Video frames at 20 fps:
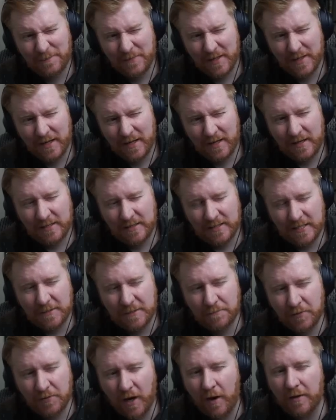she's
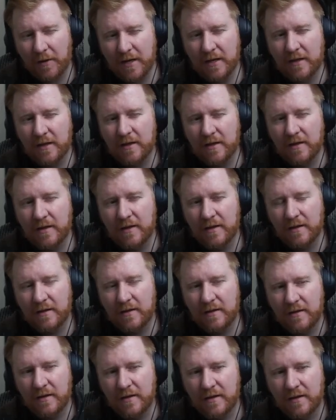probably
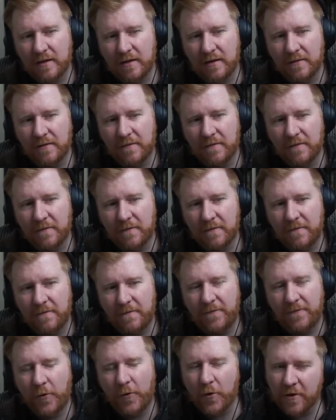the
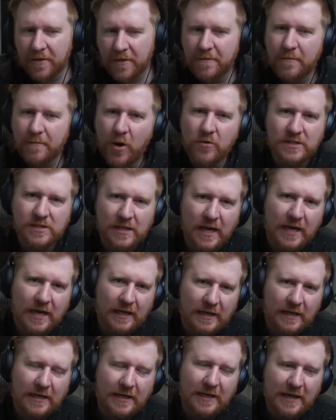4th most likely
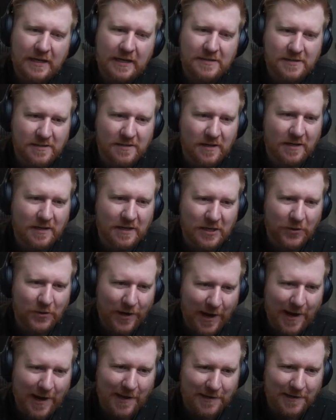to get stuck in your
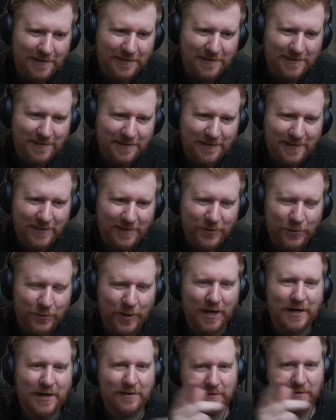hand,
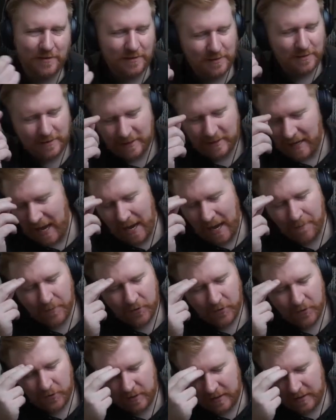right? Amber
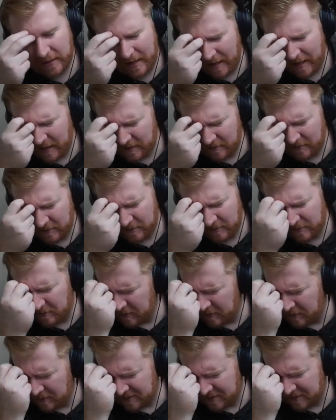and
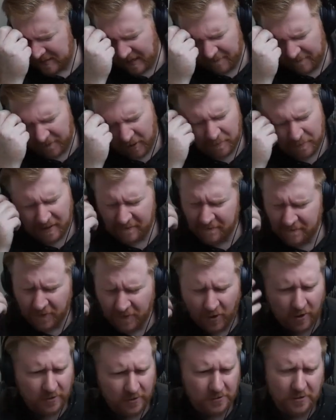Sapphire by
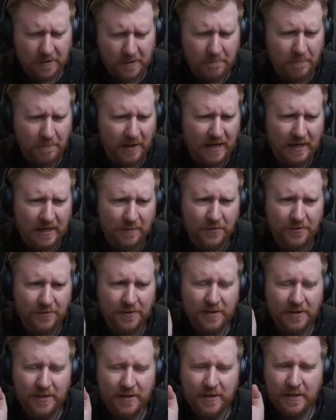far are unplayable.
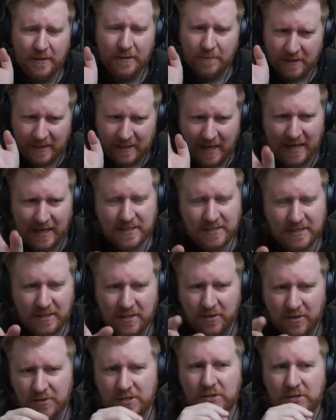But next to
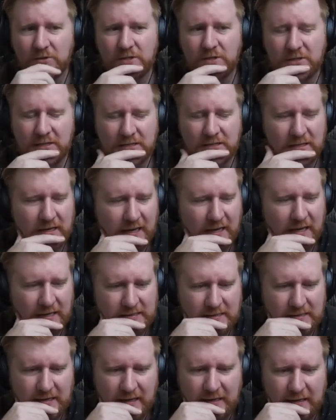those 2, she's the next
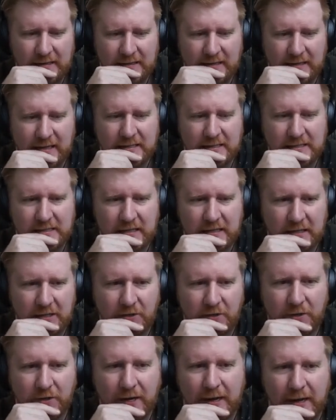likely to get stuck in your
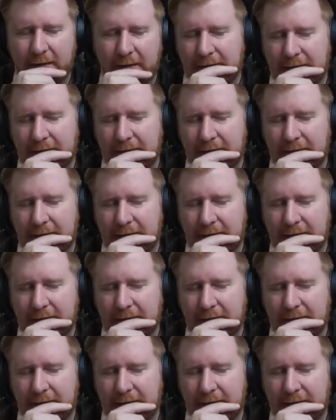hand.